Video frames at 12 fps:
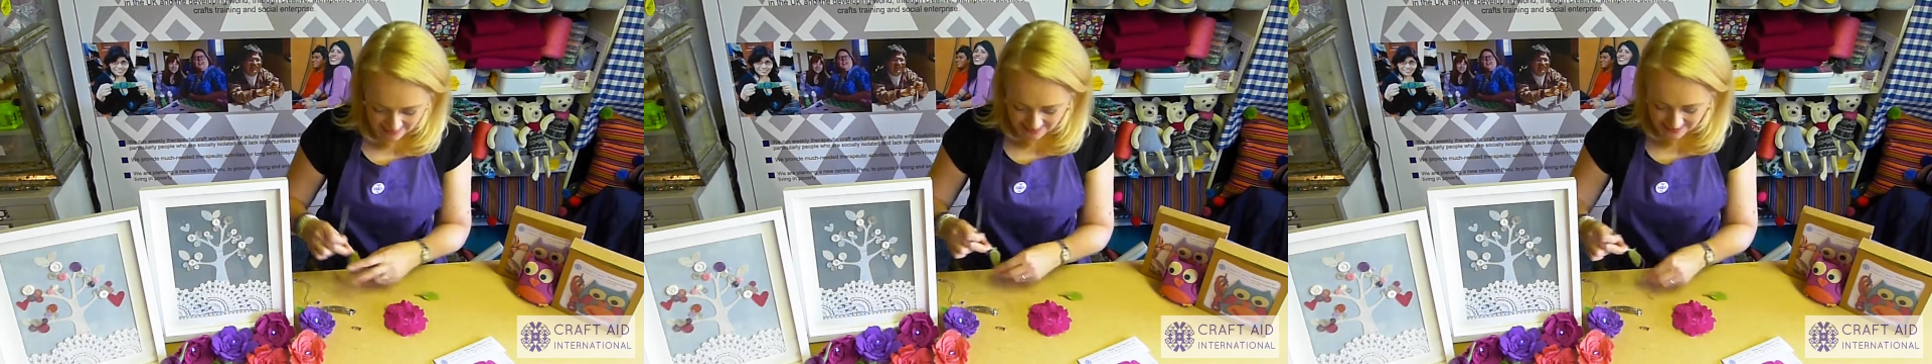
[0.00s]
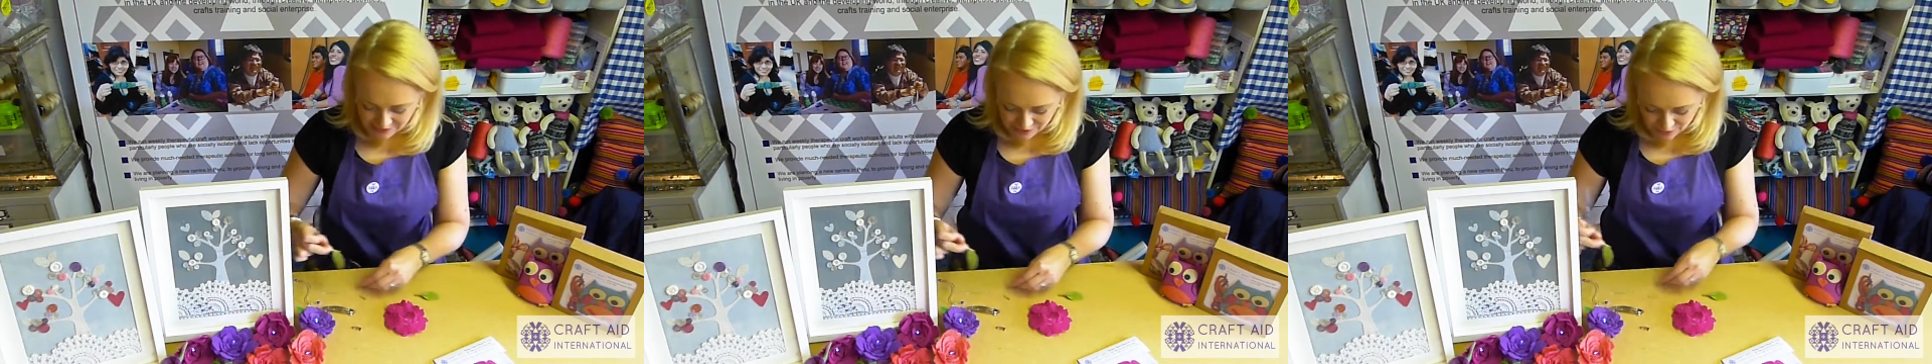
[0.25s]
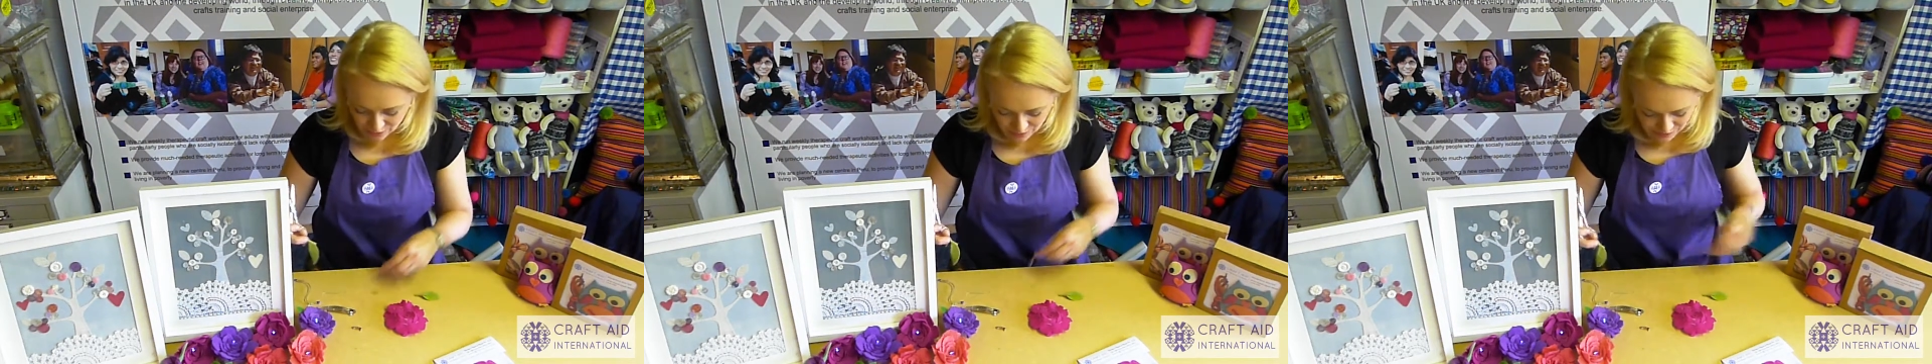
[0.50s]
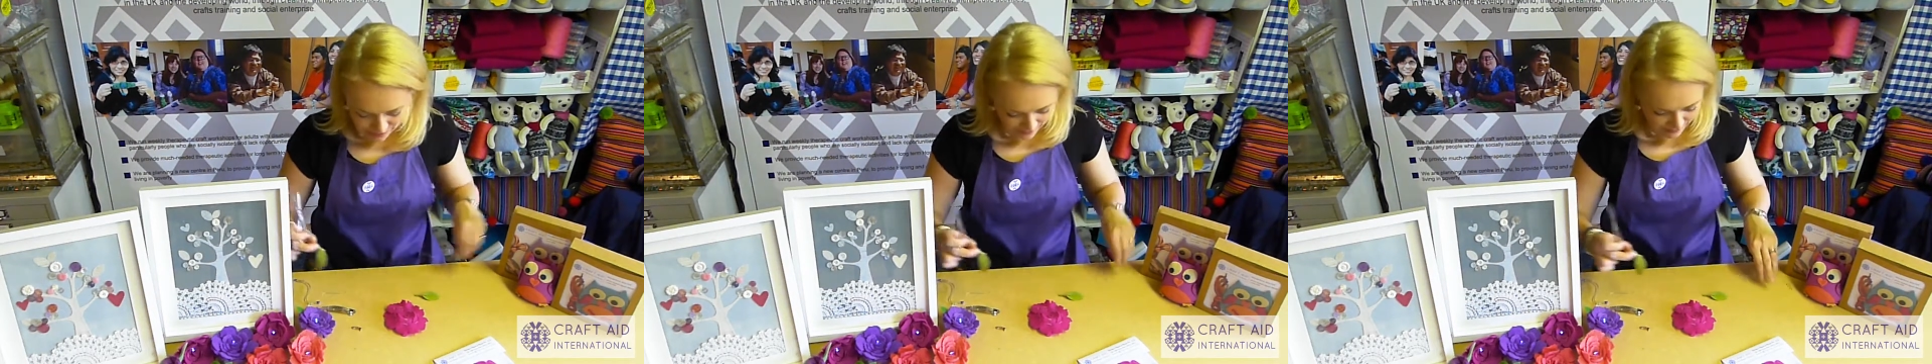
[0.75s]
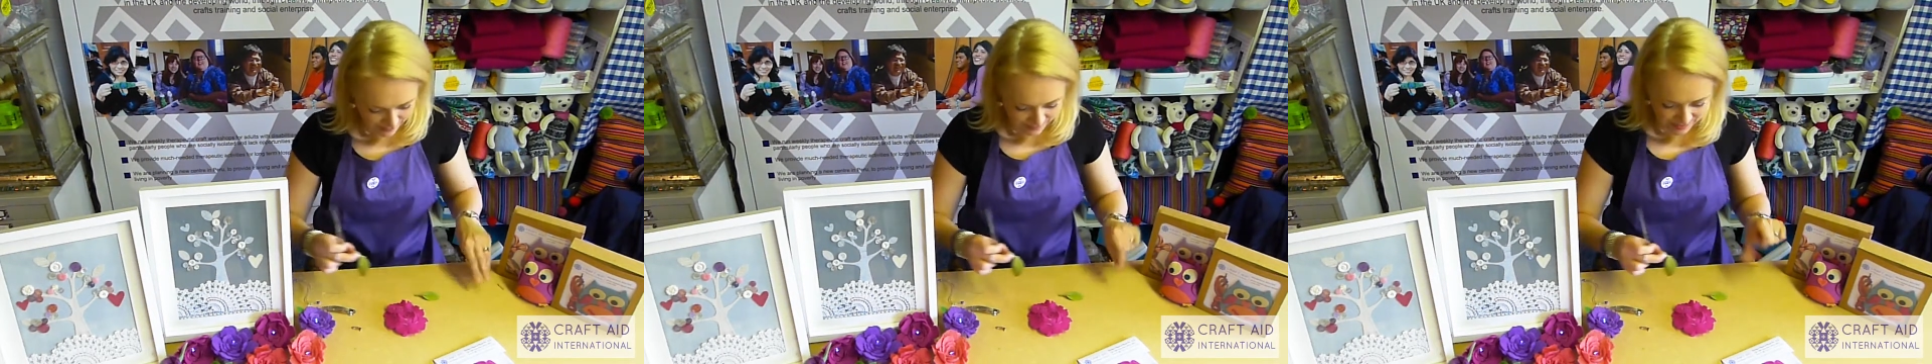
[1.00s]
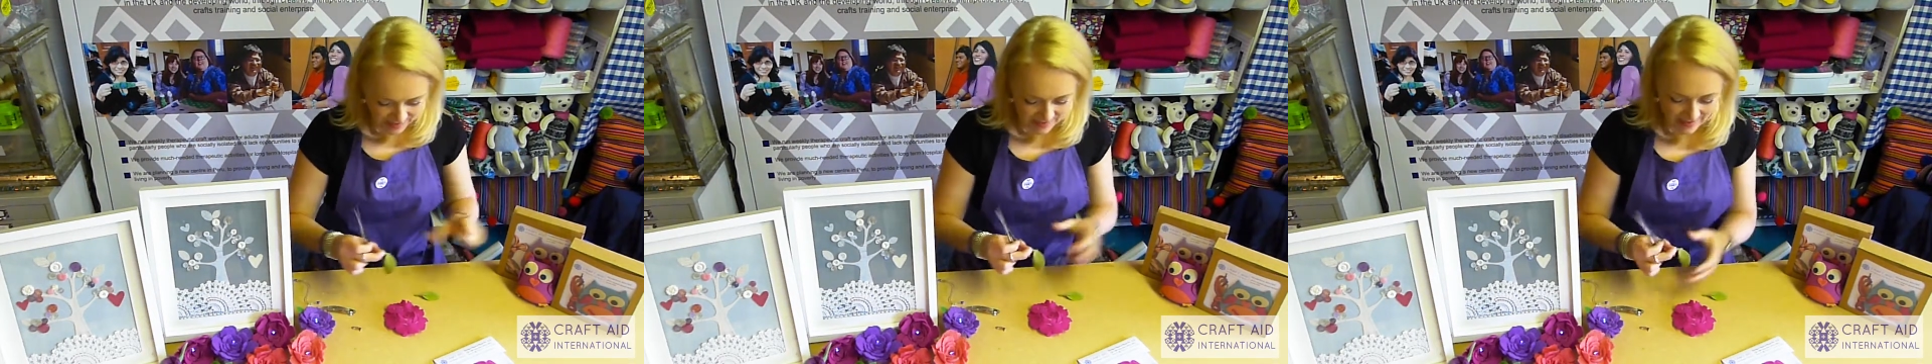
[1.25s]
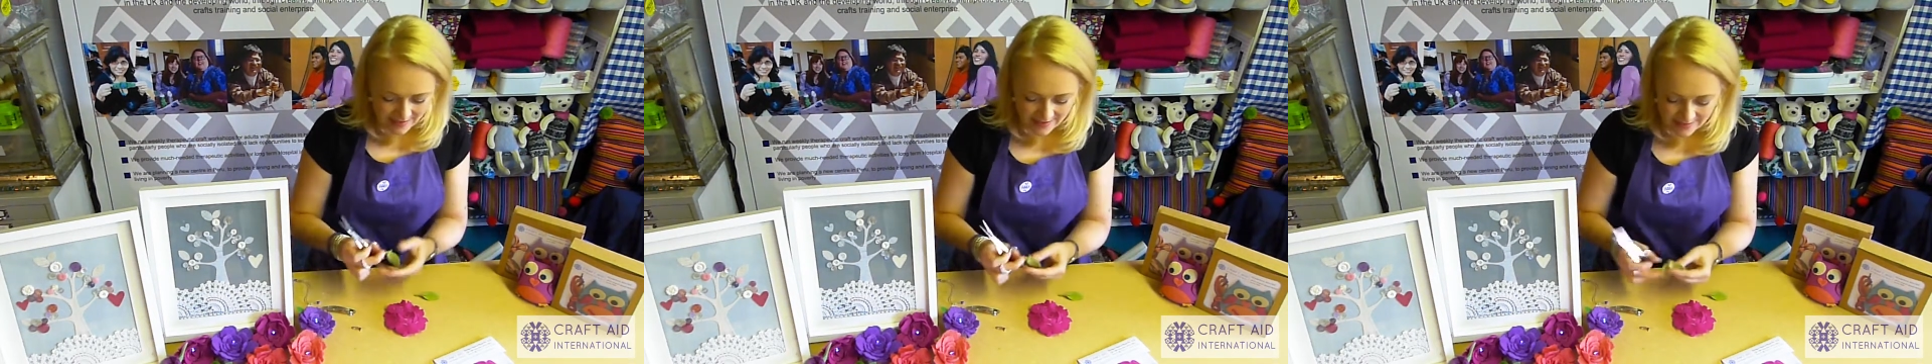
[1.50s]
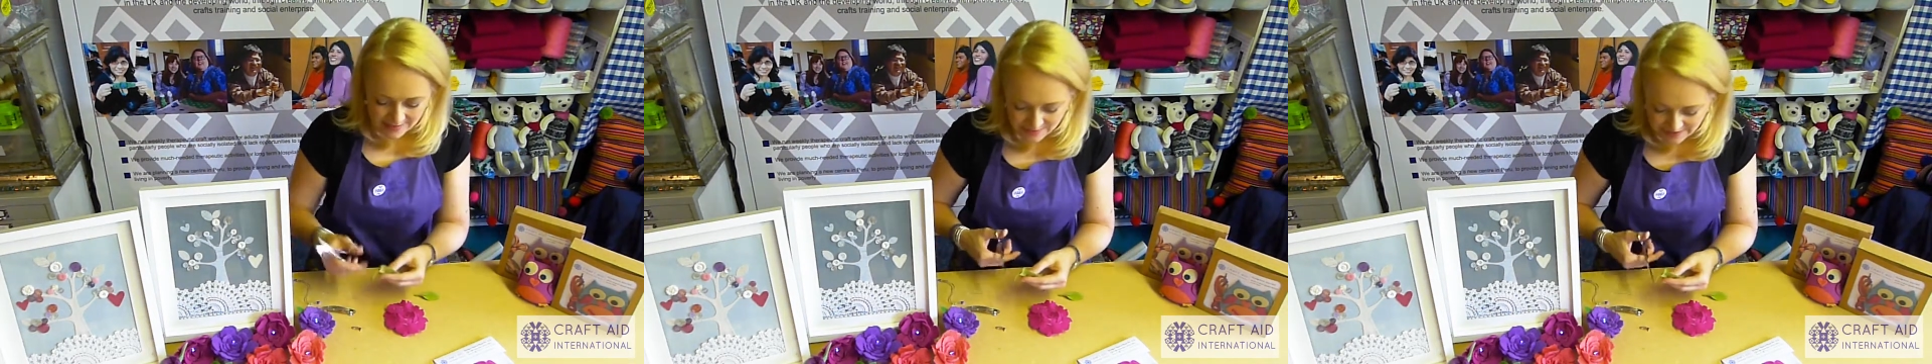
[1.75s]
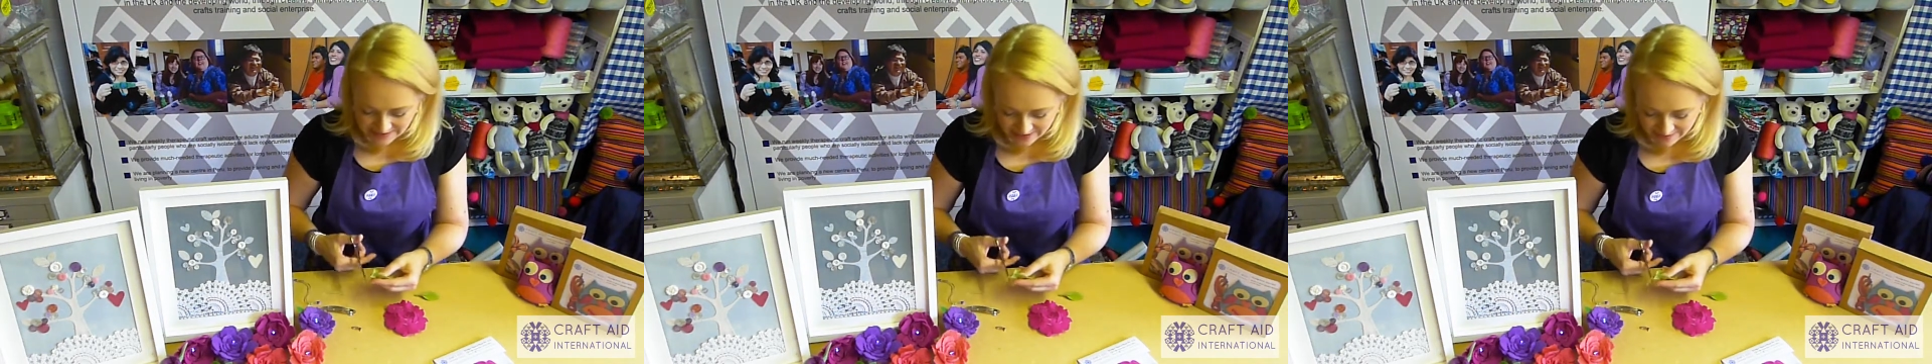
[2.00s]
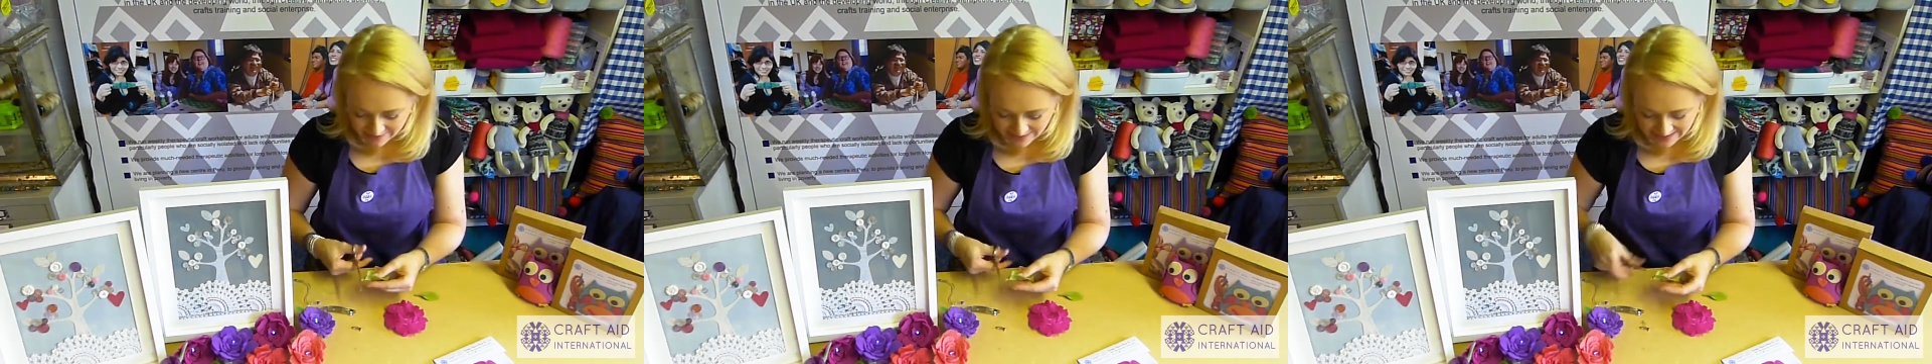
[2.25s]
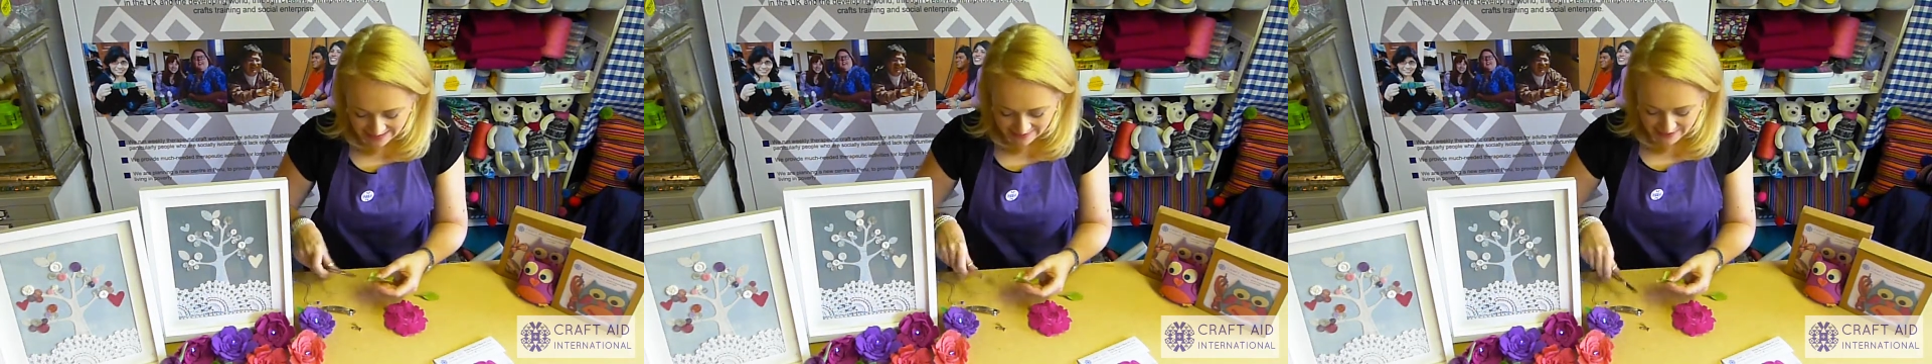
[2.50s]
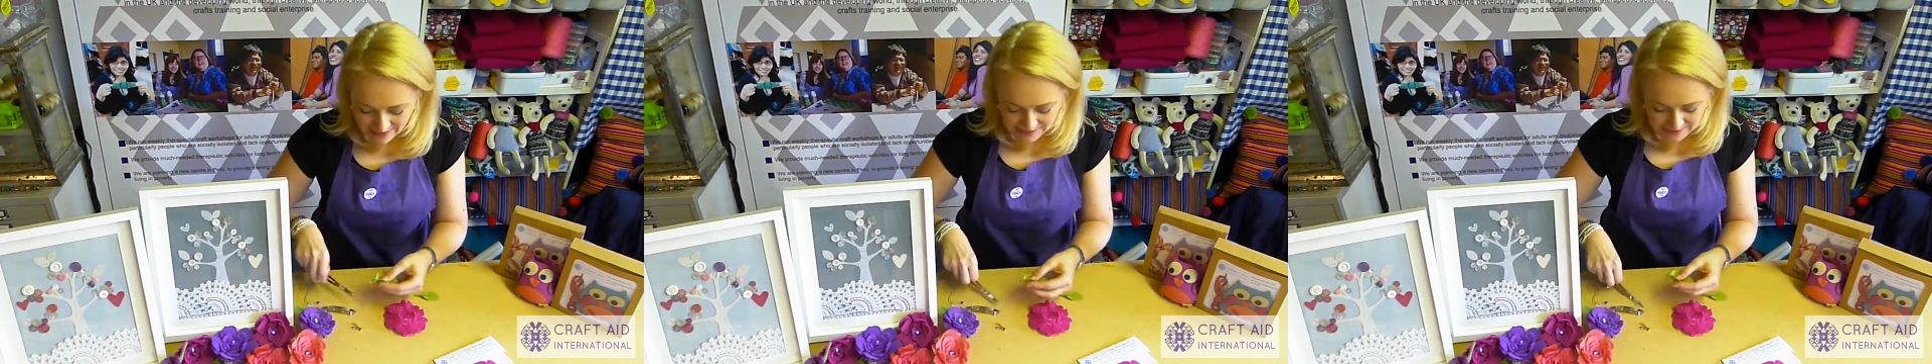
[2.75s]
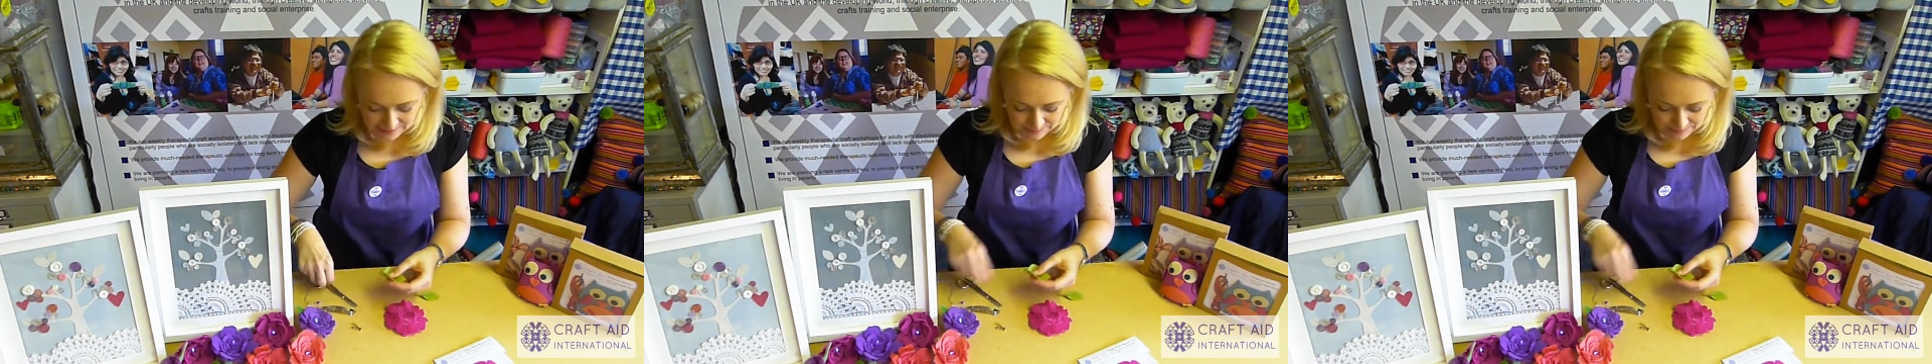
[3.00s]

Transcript: little stalks off because we don't really need those,